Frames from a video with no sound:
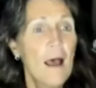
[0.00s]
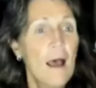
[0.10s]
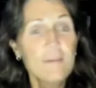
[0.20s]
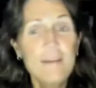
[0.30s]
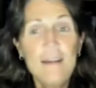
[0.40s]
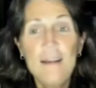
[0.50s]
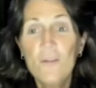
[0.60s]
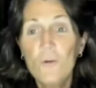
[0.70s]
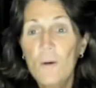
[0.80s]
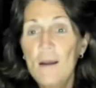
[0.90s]
I don't see any
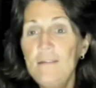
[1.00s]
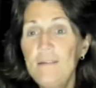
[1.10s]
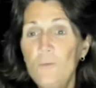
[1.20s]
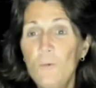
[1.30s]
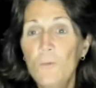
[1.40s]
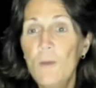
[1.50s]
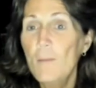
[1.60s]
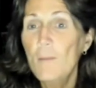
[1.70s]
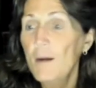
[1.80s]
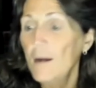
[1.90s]
other questions. We'll
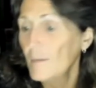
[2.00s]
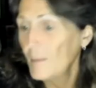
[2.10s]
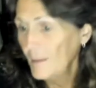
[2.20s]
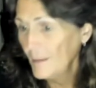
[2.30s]
wrap up.